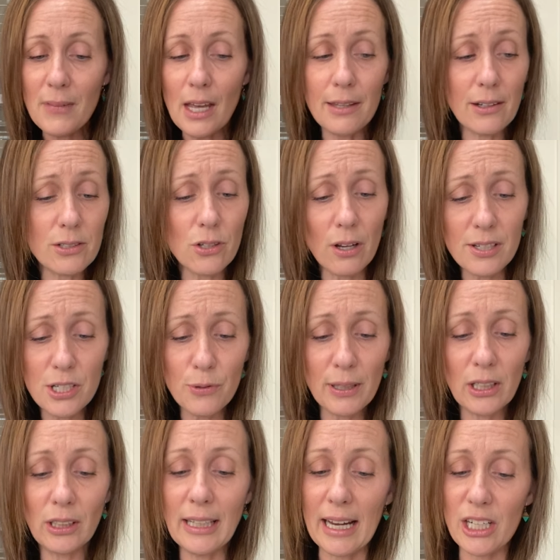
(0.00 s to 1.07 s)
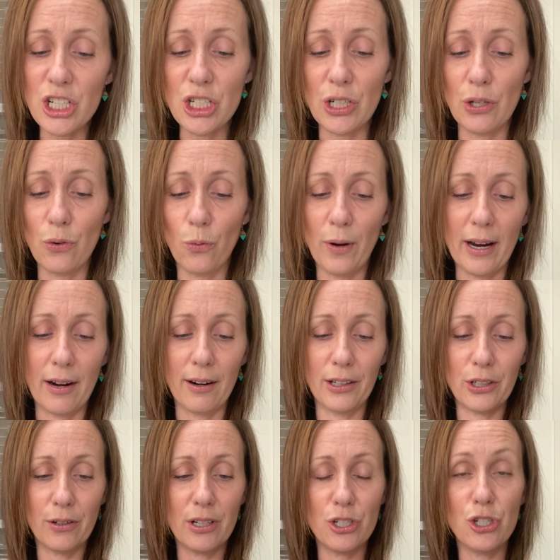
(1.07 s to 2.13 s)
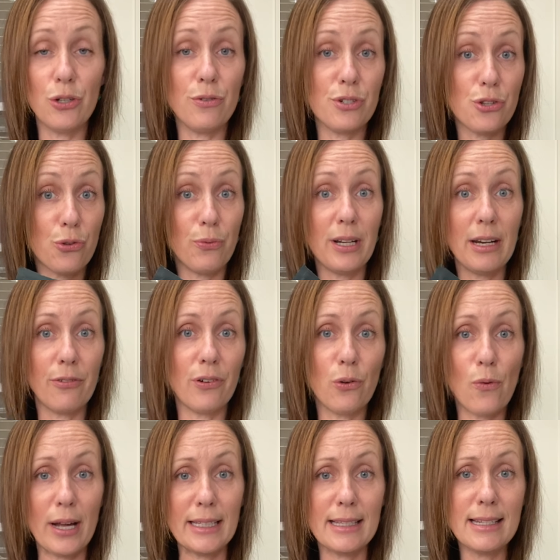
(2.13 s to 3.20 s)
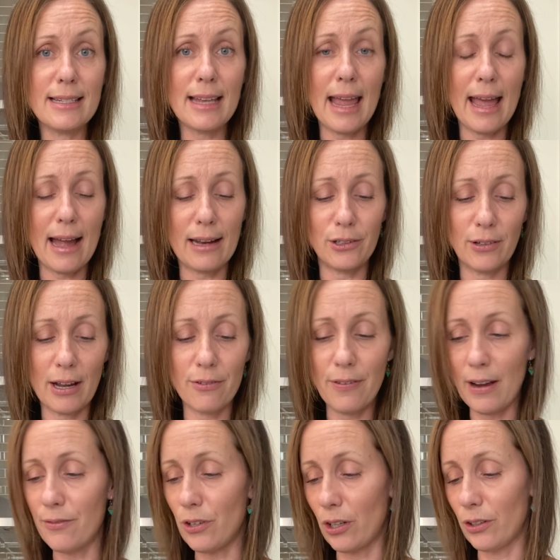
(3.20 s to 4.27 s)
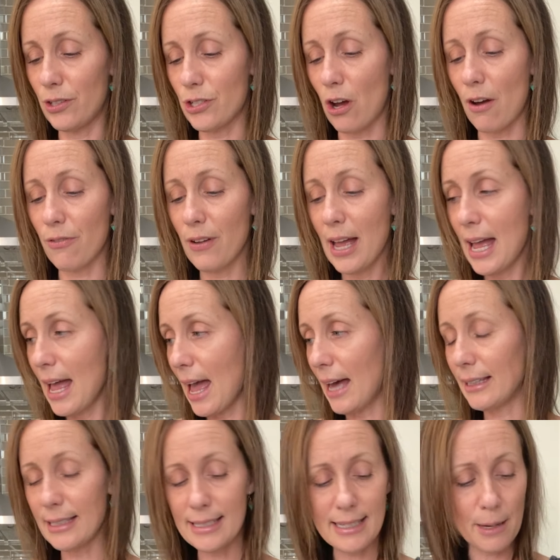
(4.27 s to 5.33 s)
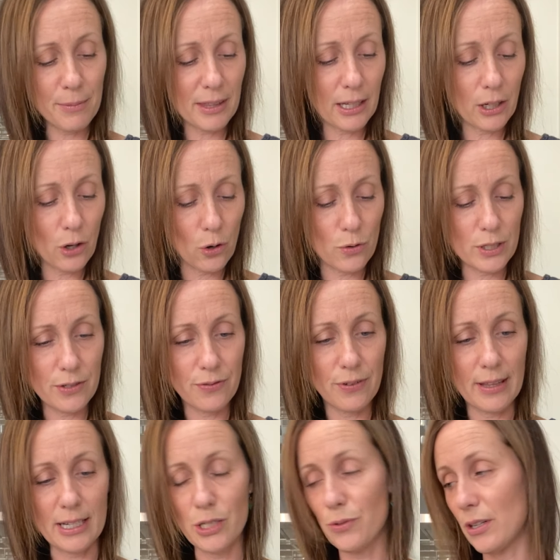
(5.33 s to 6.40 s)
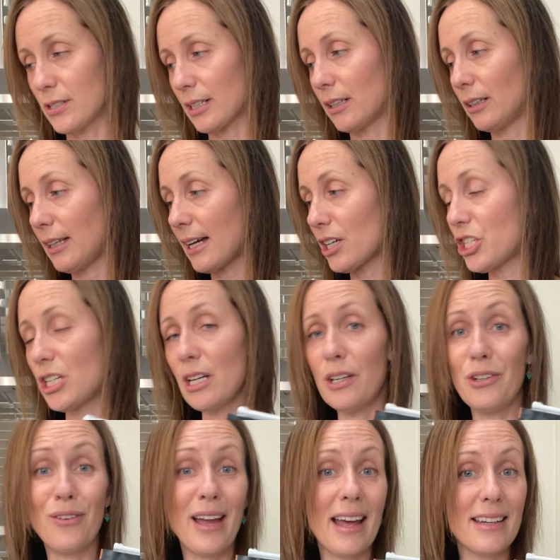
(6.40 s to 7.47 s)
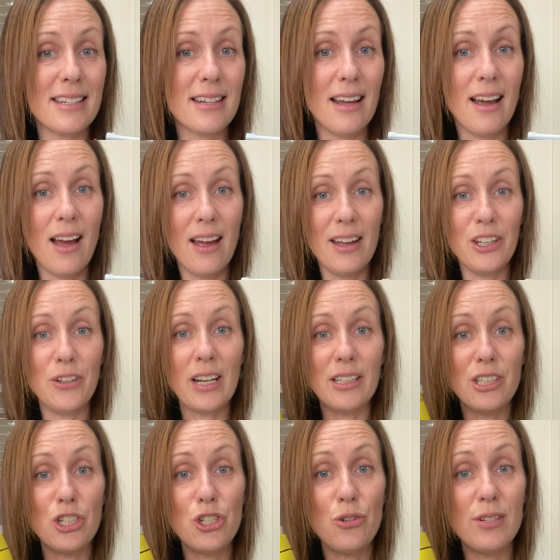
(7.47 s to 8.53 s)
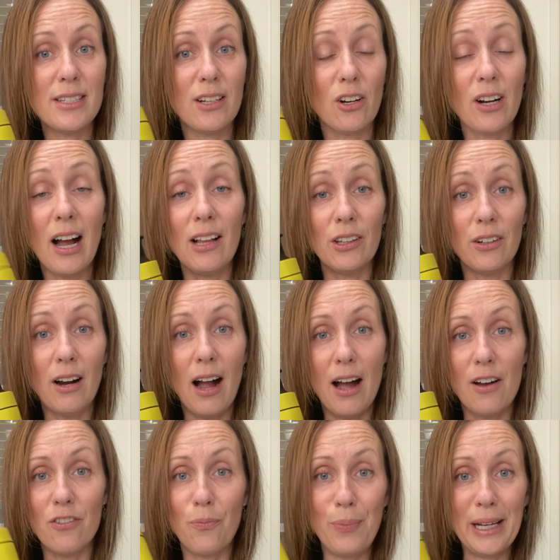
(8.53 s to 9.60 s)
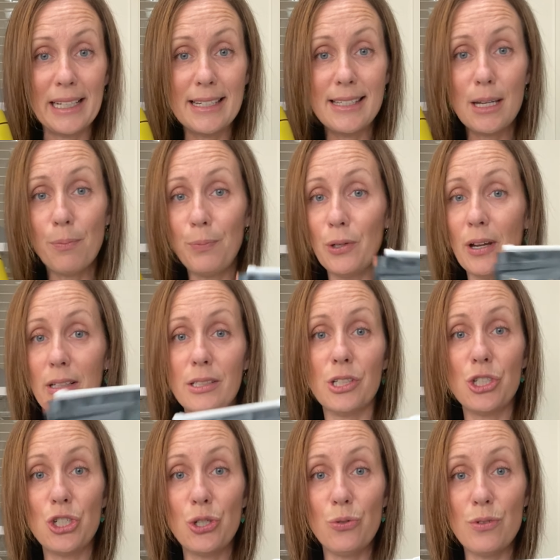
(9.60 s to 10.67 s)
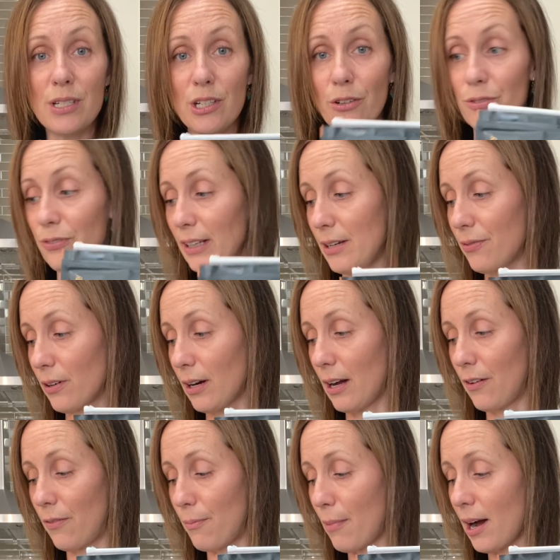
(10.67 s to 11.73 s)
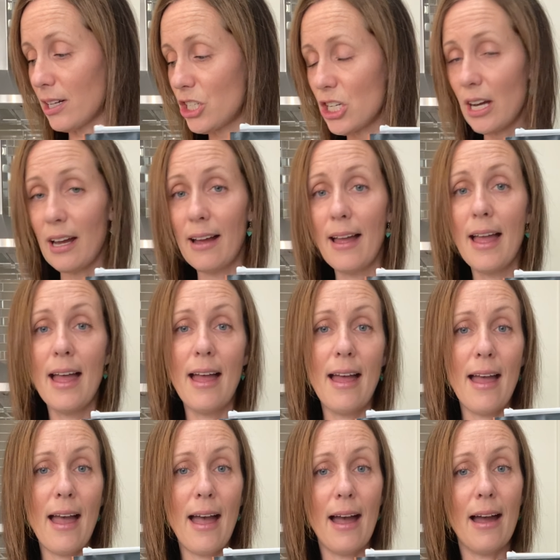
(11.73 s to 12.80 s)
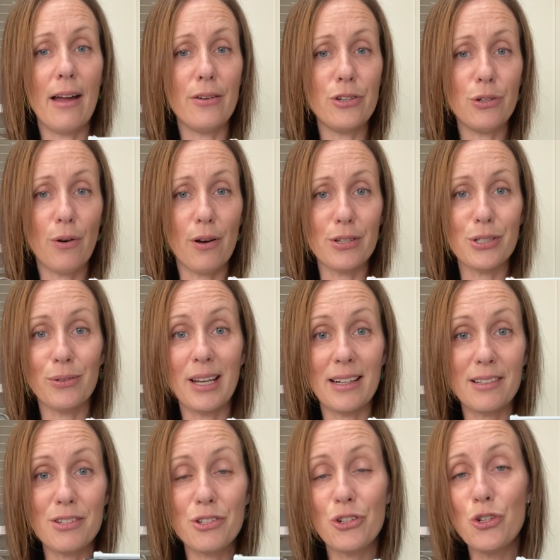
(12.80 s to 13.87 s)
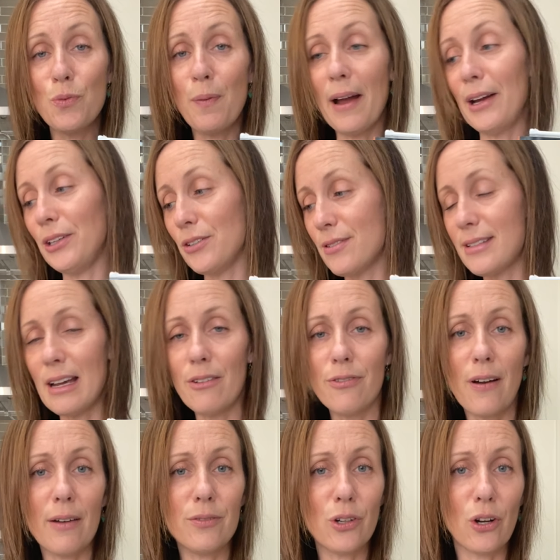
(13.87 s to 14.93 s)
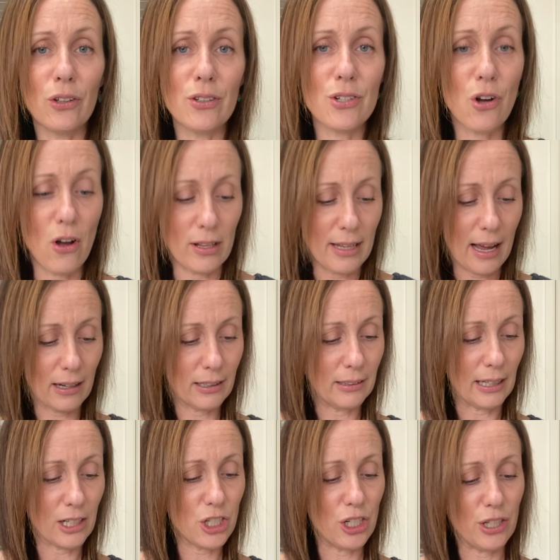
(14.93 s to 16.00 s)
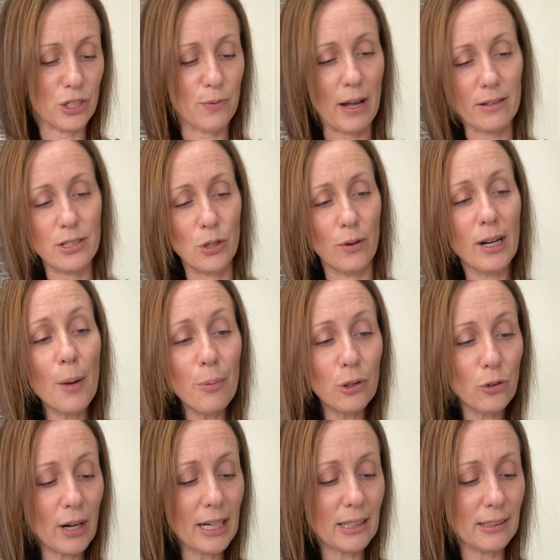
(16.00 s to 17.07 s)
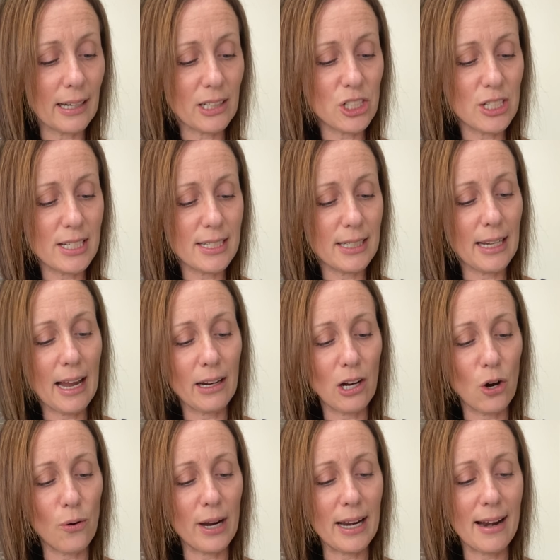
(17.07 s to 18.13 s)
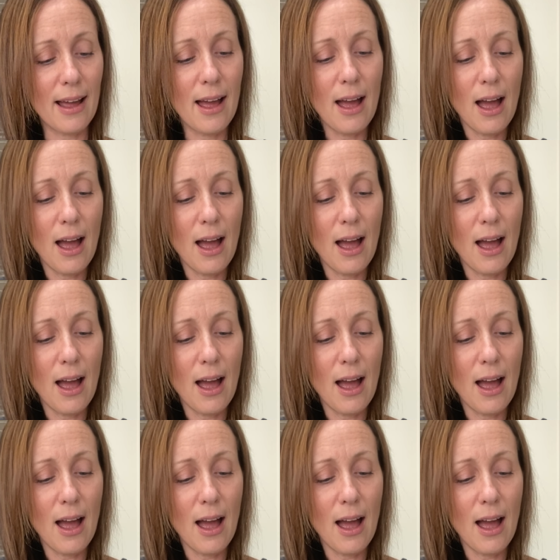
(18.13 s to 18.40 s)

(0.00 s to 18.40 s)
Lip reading: There's also a collection where you can choose 3 different ones and you get $5 off. And the same thing goes for this. There's a collection, you get to choose your color of Big Sip, you get to choose your flavor of matcha, and you also get a scoop and you save $5 on that collection as well. So a couple great collections to get going.